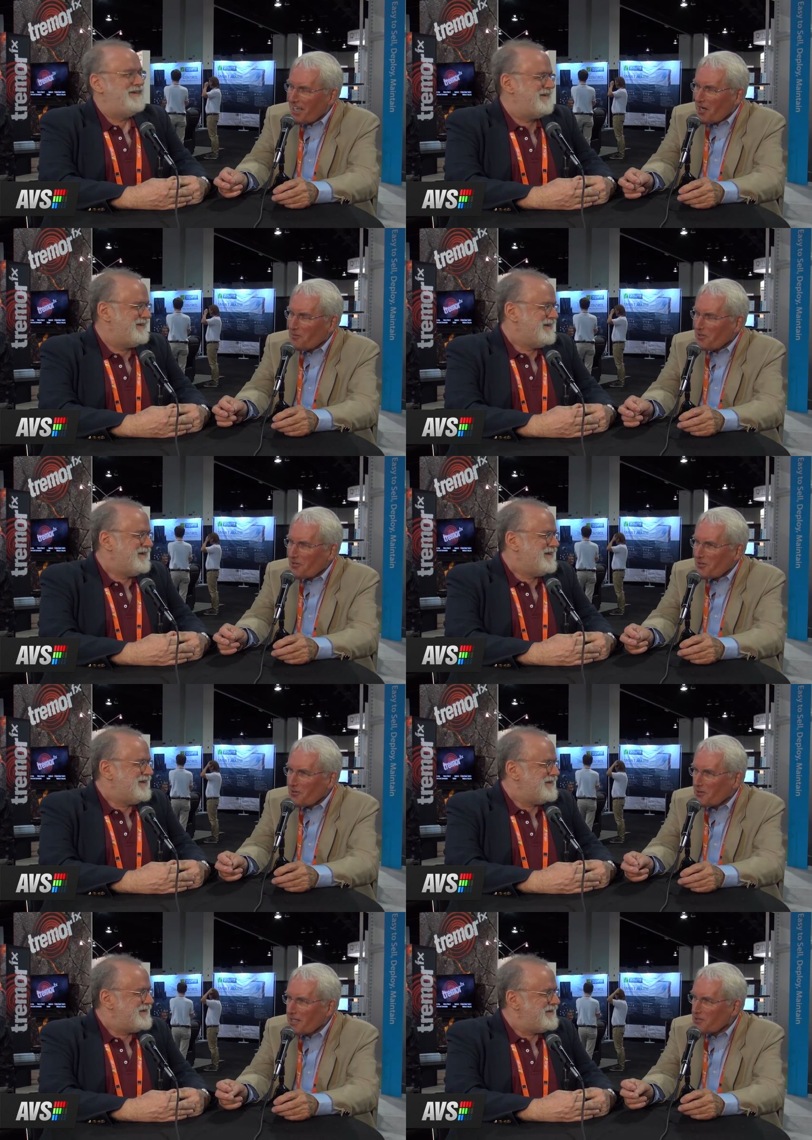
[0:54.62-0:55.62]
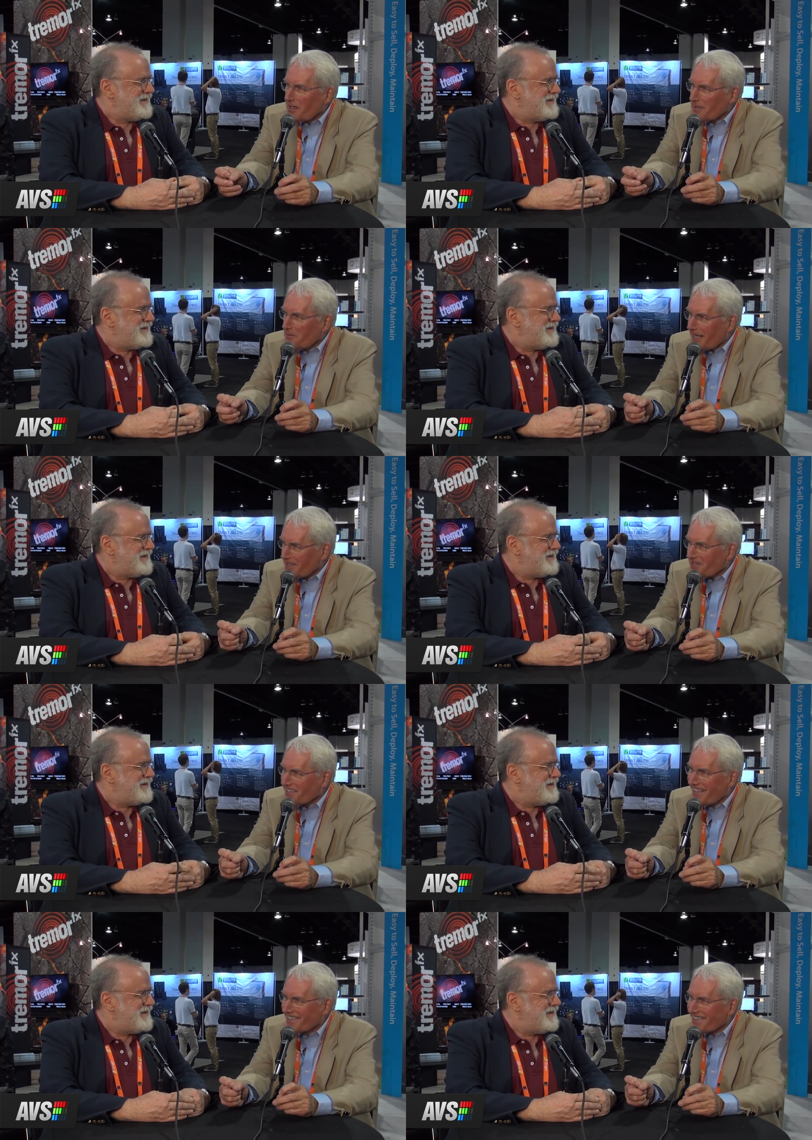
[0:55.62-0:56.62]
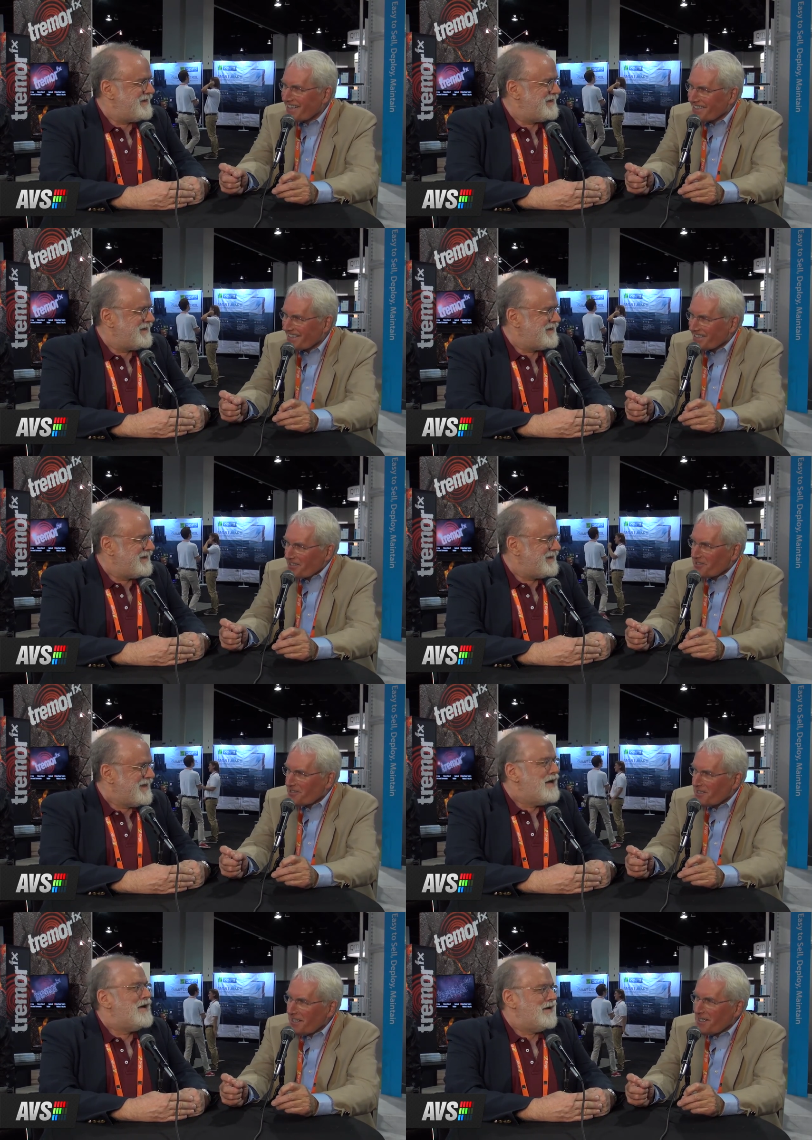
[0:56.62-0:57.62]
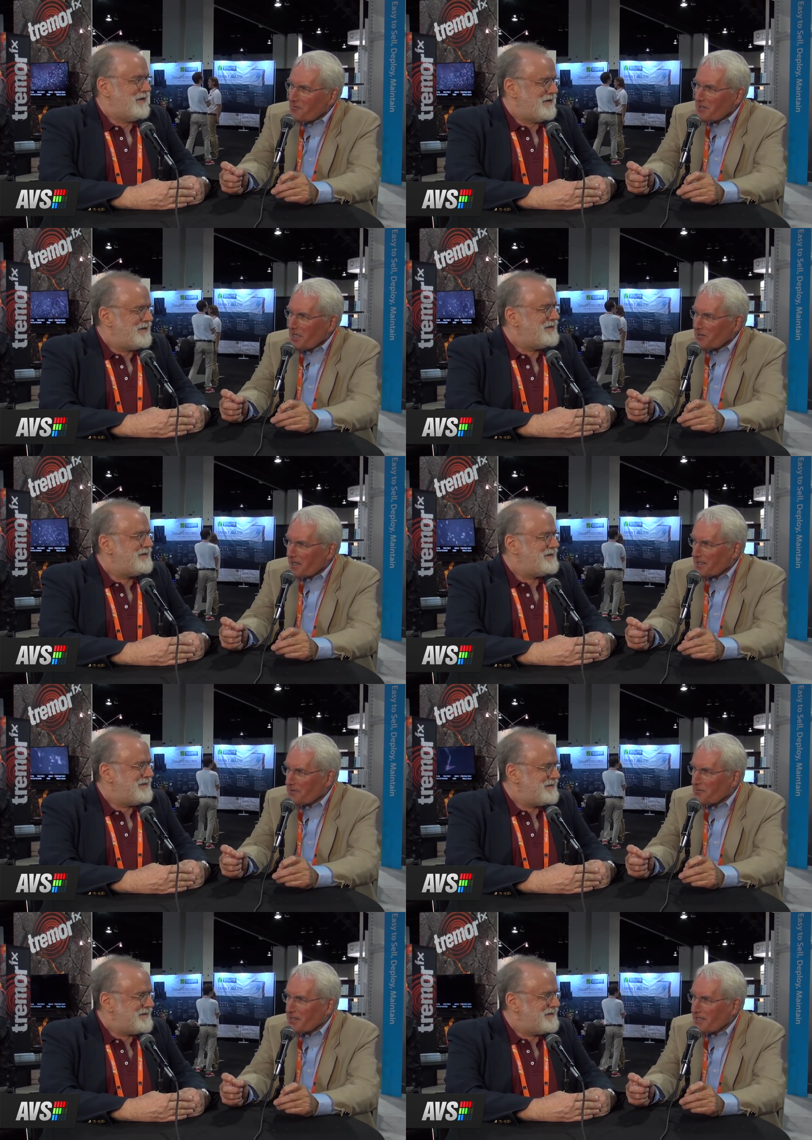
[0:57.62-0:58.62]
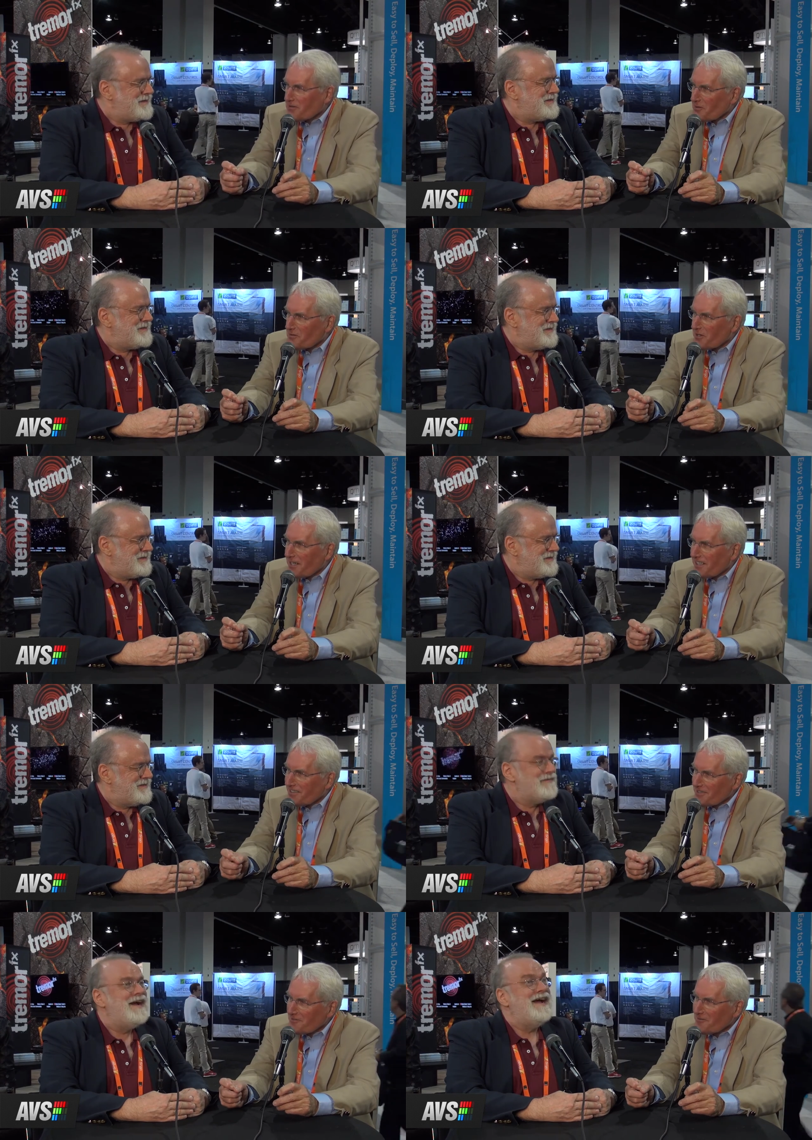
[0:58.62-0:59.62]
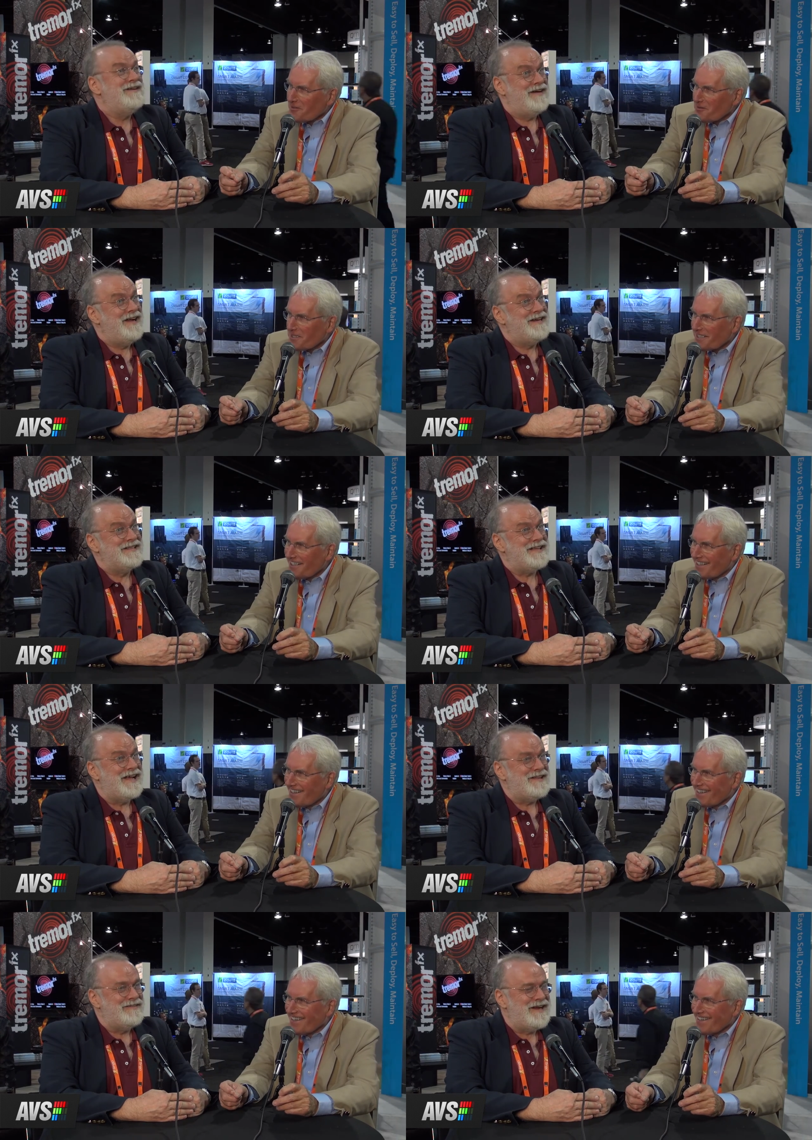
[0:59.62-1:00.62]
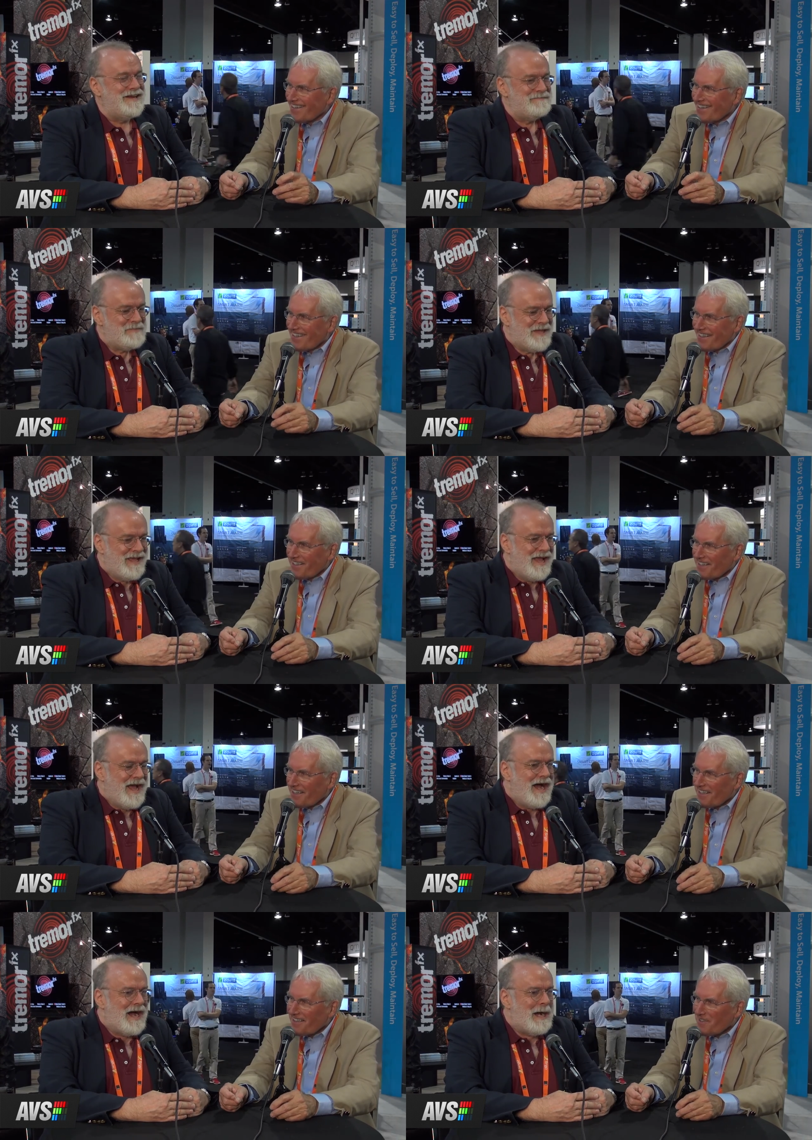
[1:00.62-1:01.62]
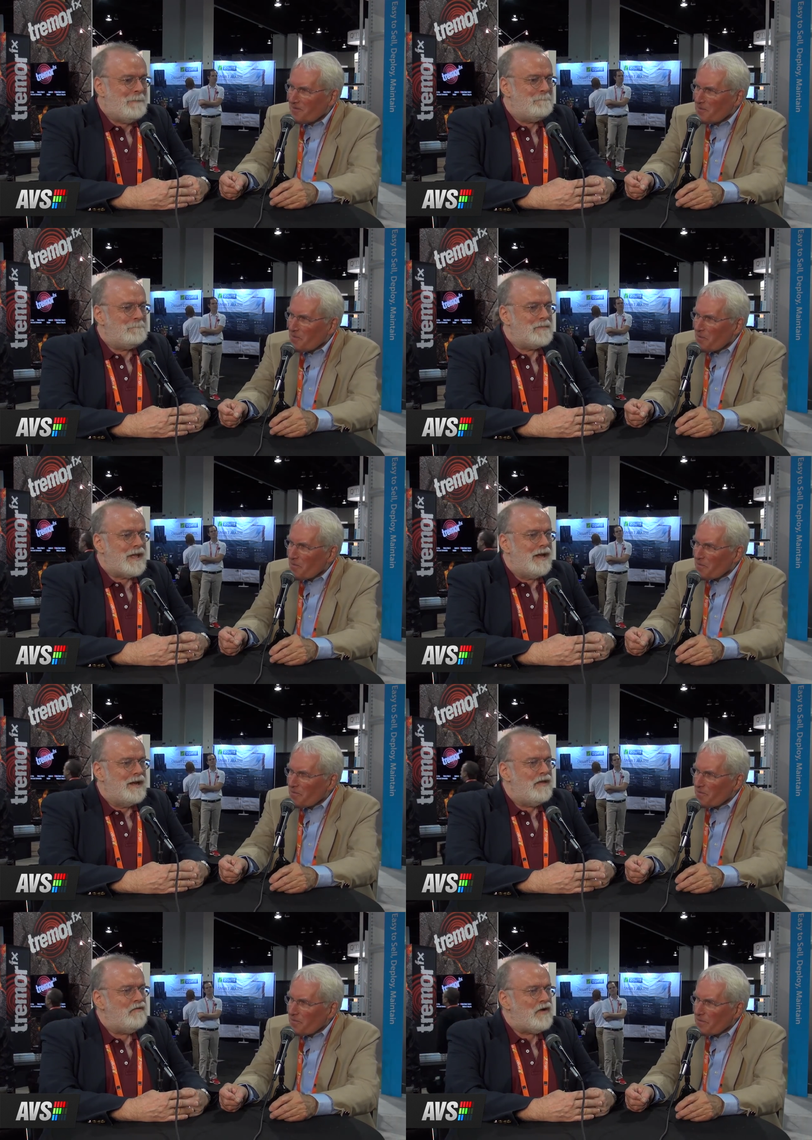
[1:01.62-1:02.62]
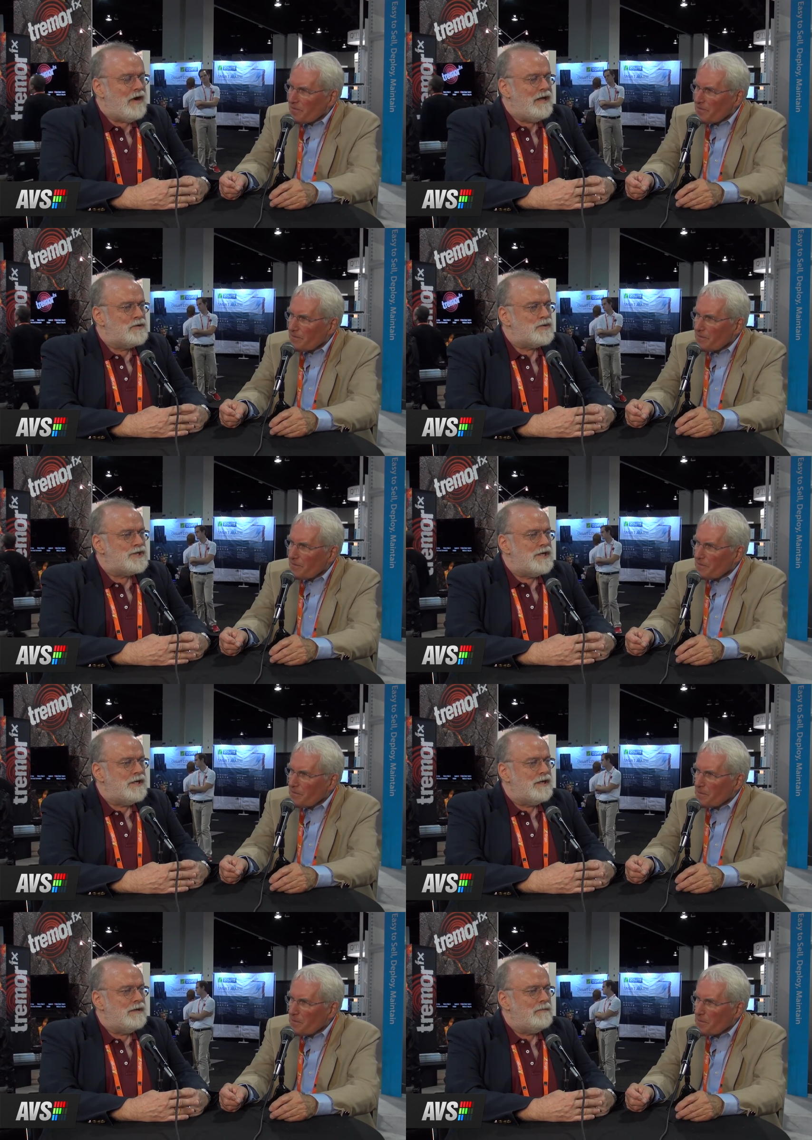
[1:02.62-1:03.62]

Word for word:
Speaker 1: and we're still trying to balance the air conditioning so we don't either freeze or fry. You know? Right, right, uh, exactly
Speaker 2: right. Um, another very interesting